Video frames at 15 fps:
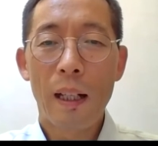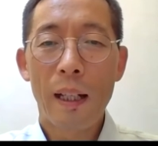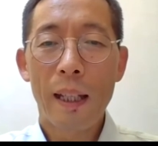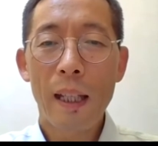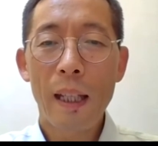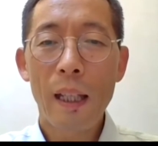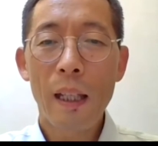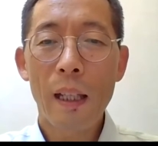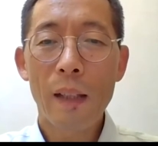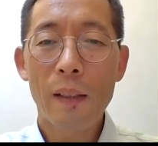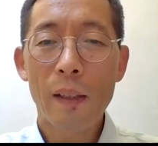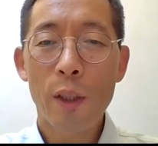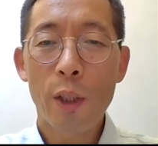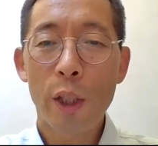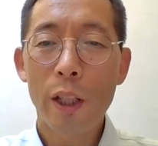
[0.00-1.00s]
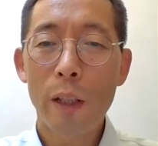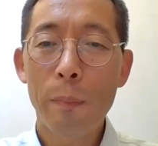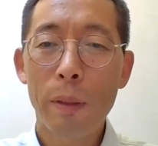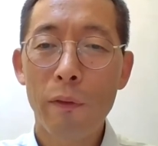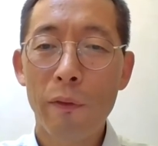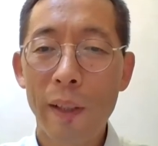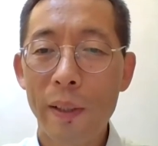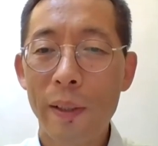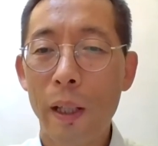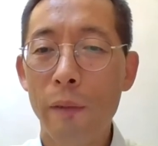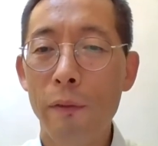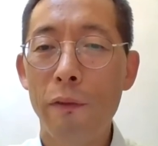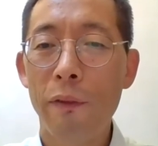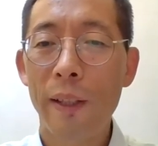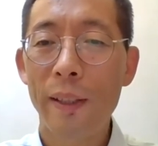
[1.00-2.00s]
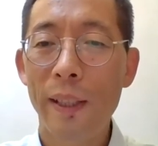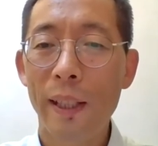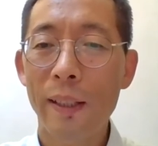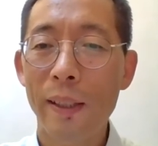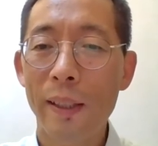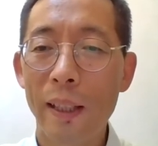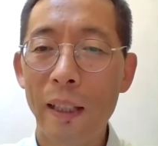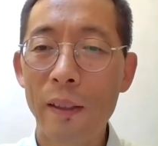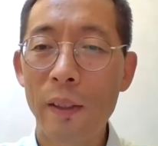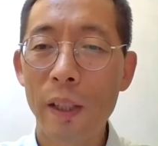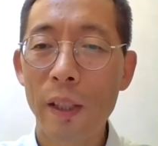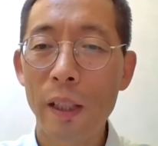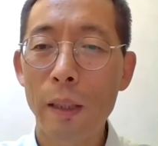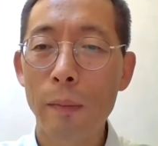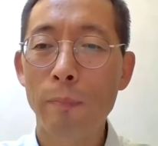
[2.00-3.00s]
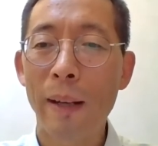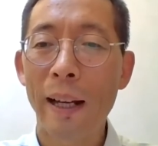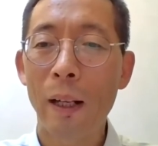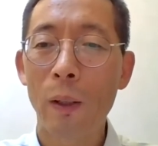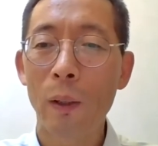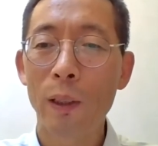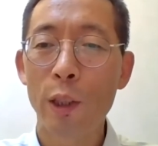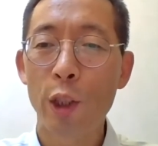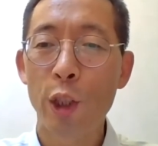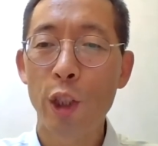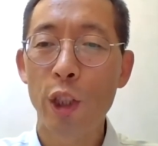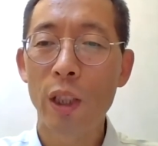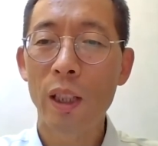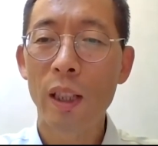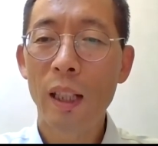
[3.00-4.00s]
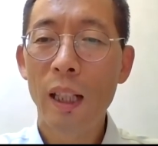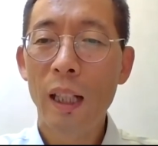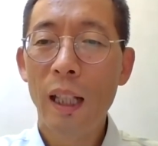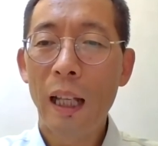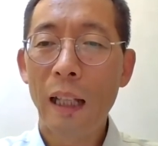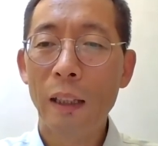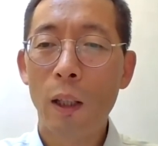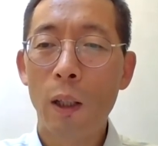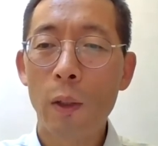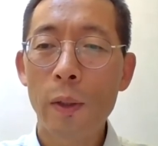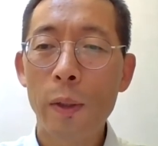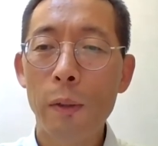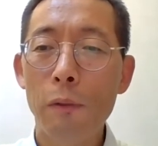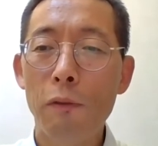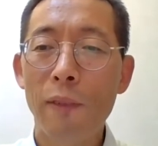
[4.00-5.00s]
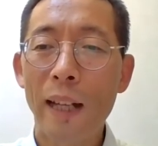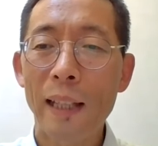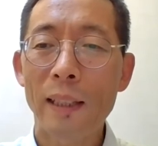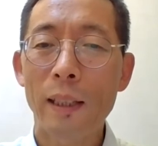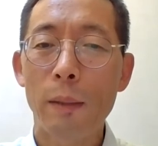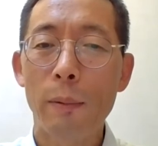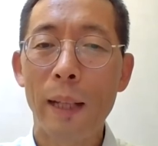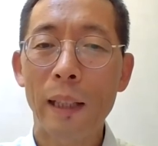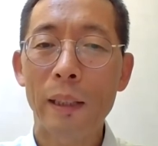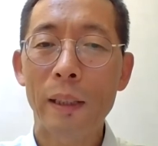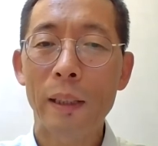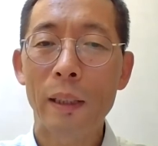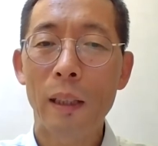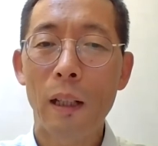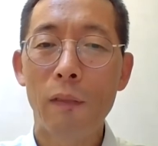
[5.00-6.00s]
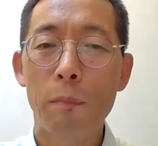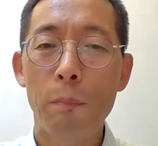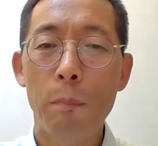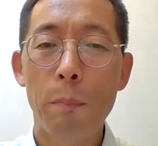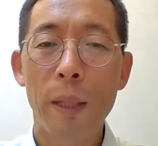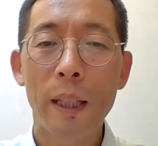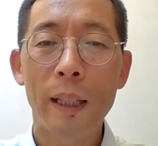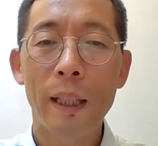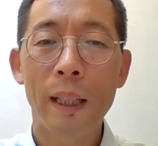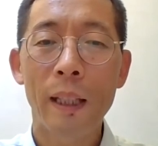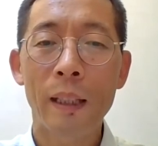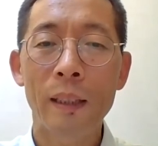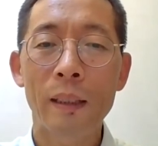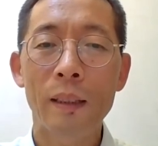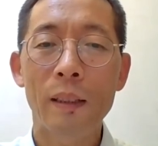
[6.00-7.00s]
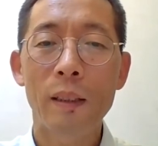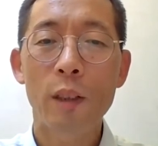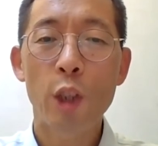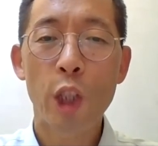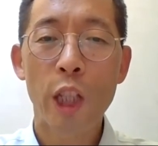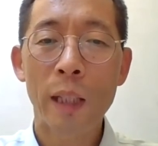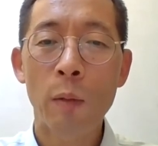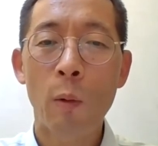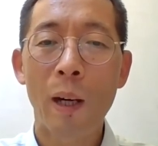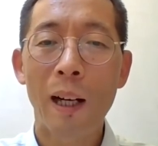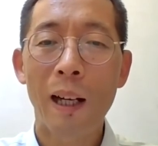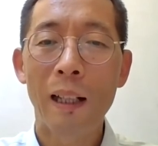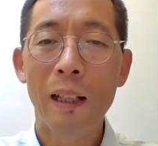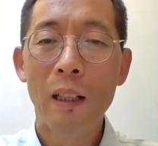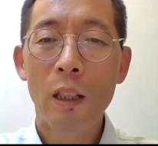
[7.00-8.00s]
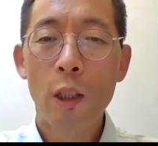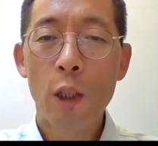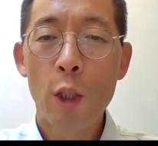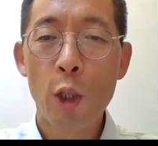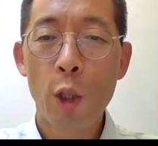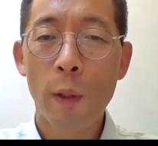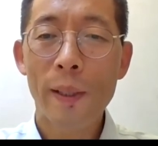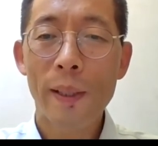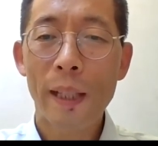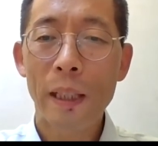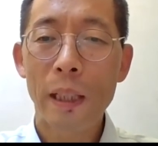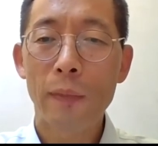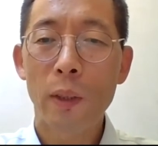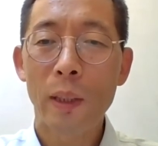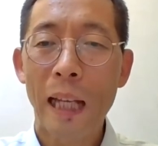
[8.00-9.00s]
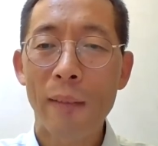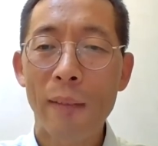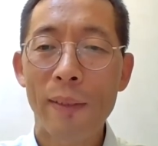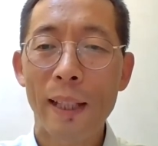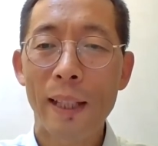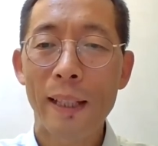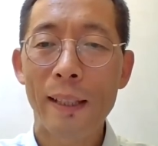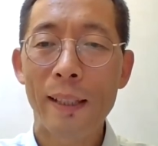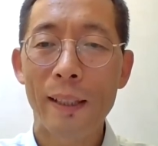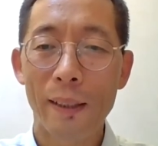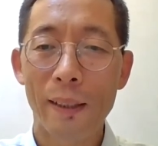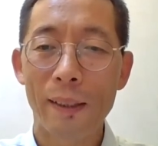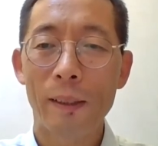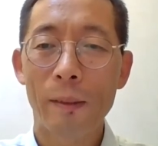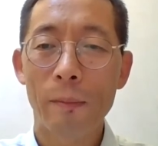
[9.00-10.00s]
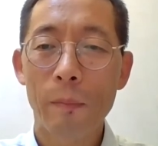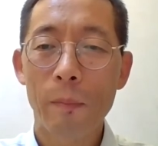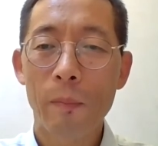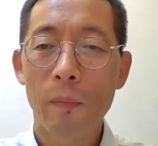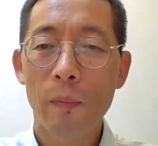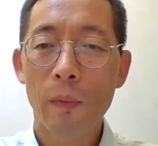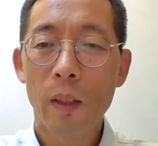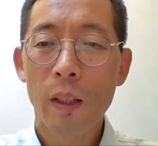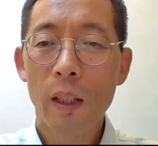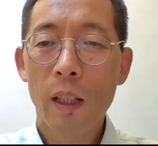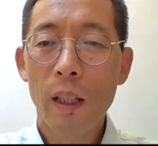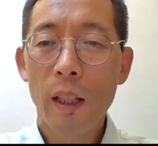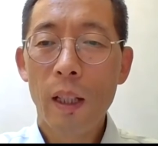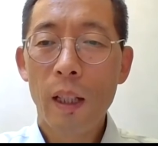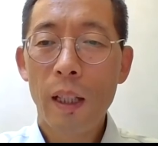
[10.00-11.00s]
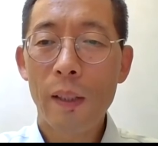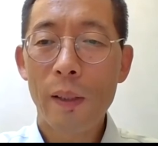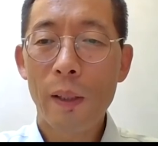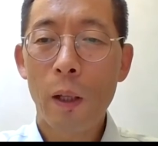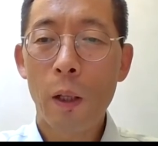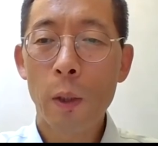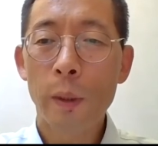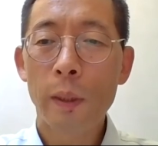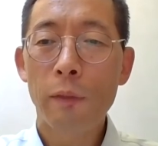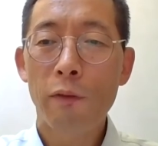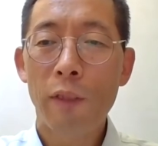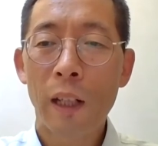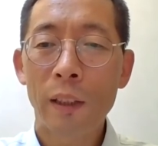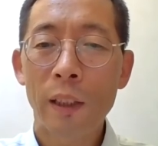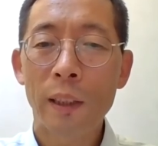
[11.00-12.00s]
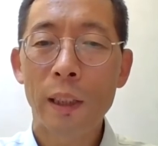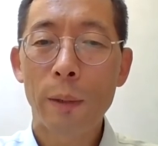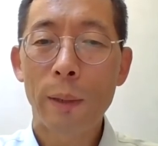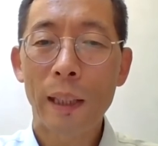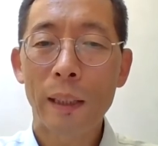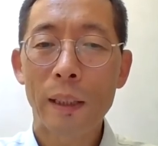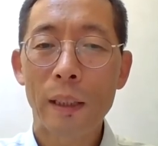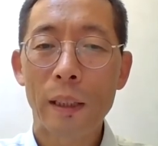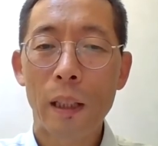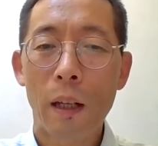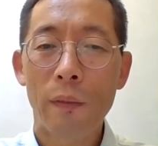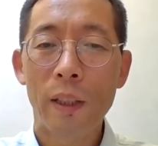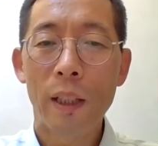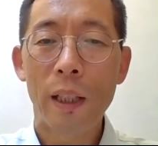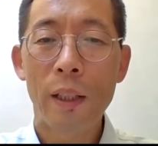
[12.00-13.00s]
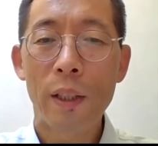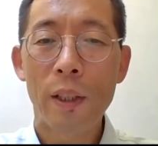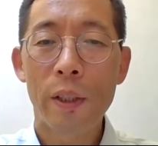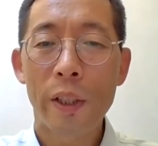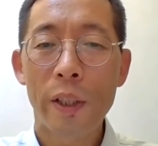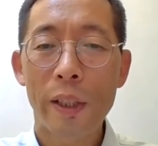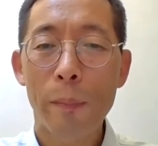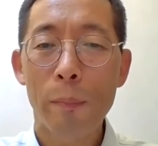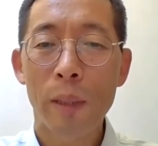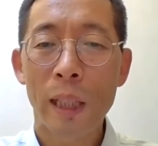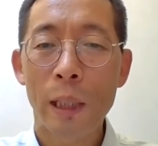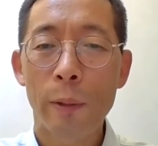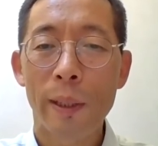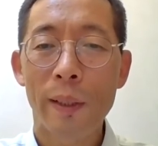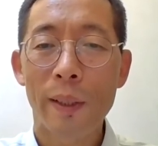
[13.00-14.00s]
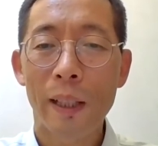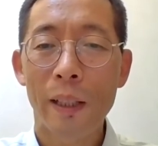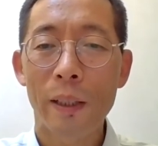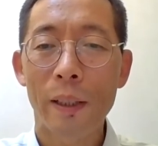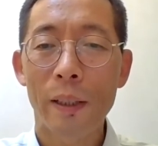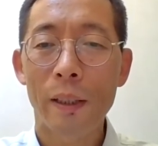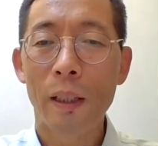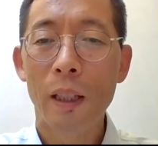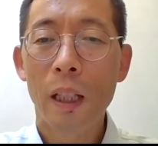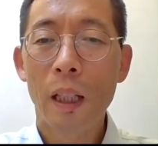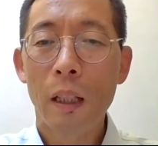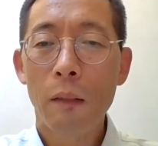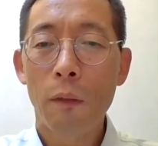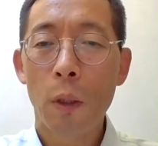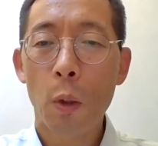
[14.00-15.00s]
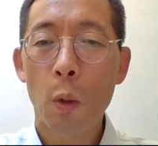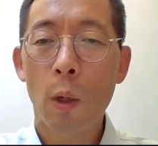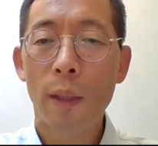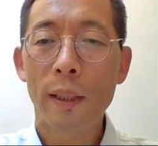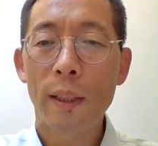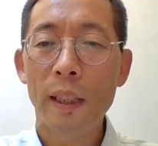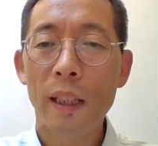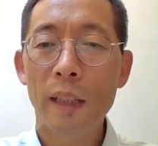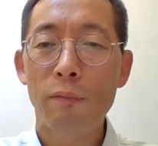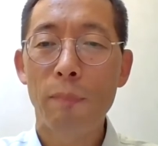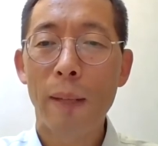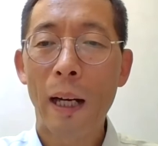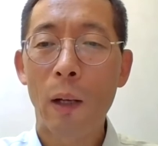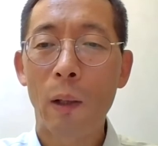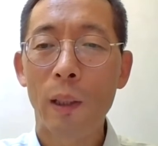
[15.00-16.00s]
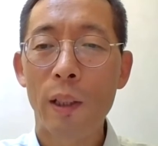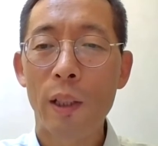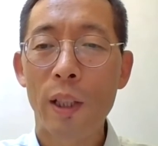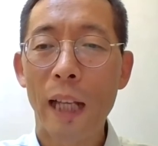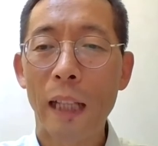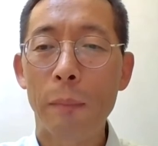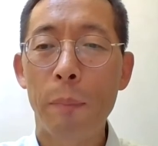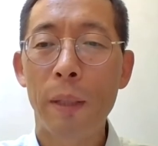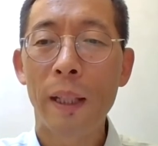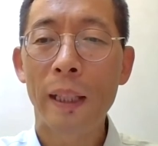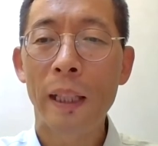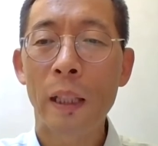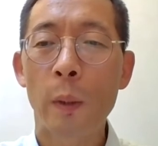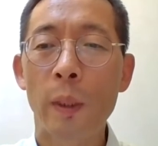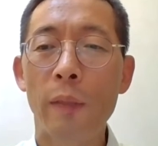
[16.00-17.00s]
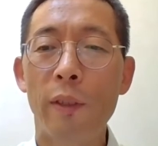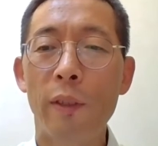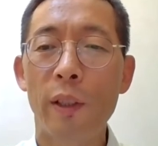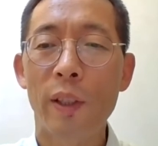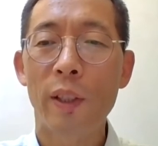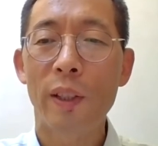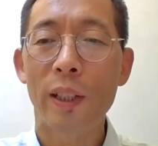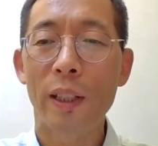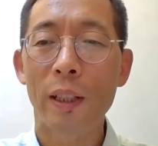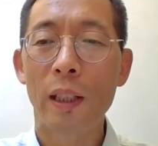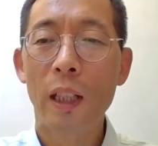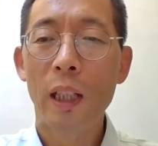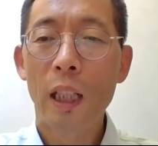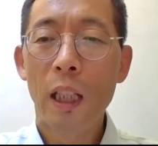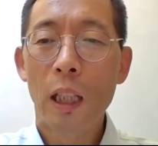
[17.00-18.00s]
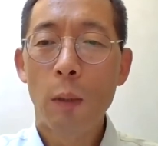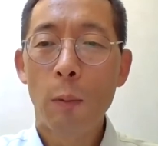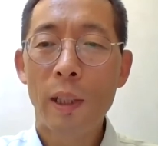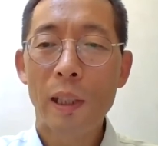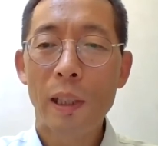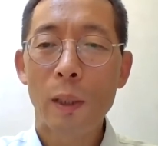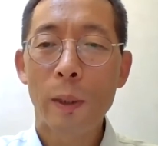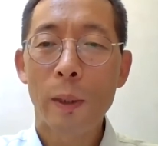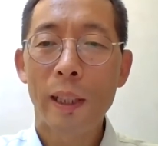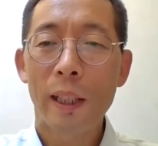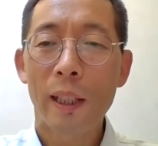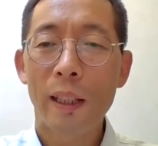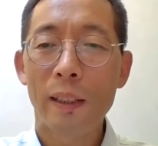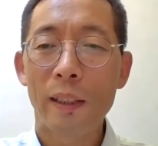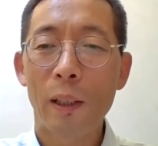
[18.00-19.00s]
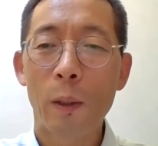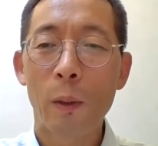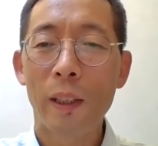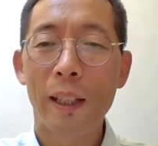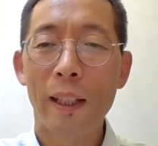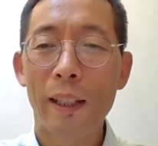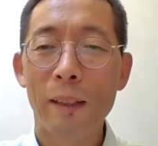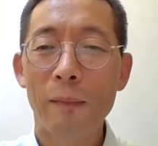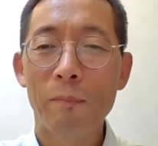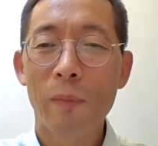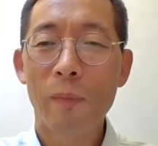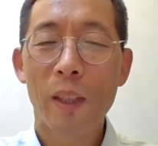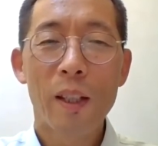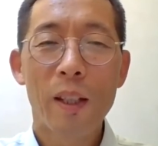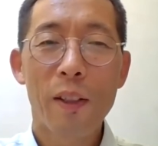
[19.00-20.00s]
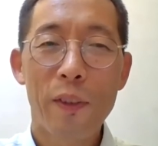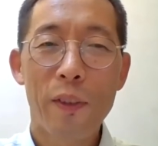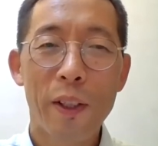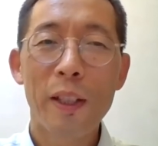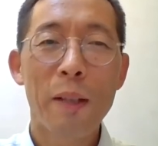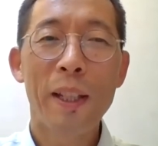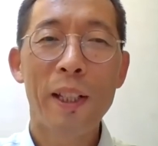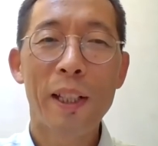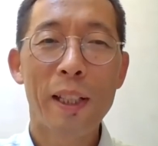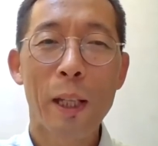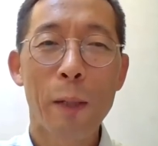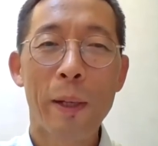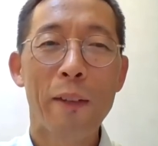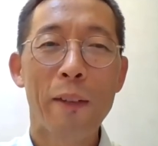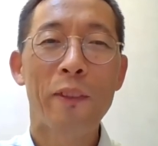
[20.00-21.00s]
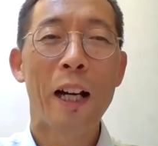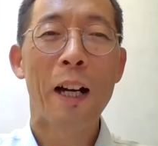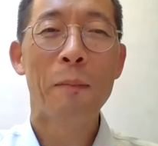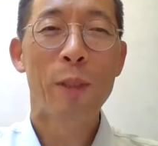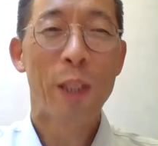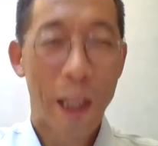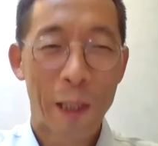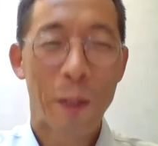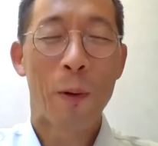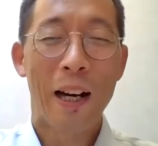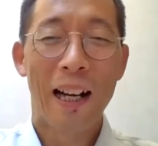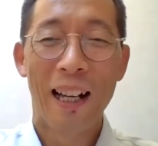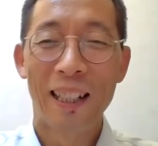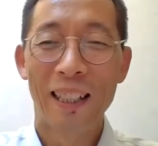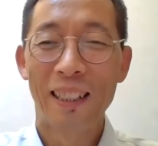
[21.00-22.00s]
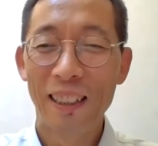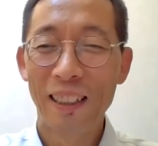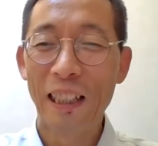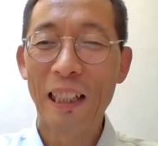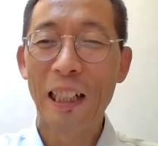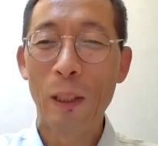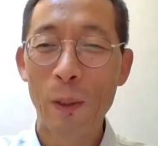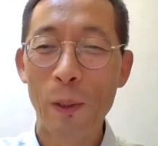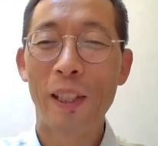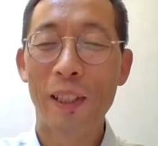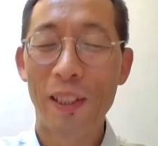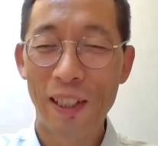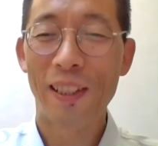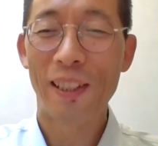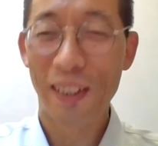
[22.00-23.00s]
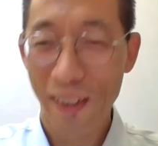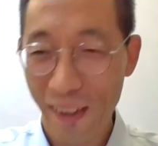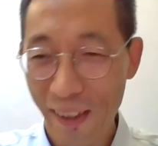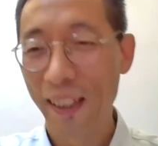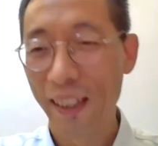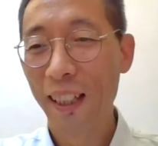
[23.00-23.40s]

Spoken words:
He is a chair professor of physics and system biology and also vice director of Peking Tsinghua Joint Center for Life Sciences. He is also the founding director of the Interdisciplinary Center for Quantitative Biology at Peking University, which is located only 30 meters away from Tsinghua, the closest distance.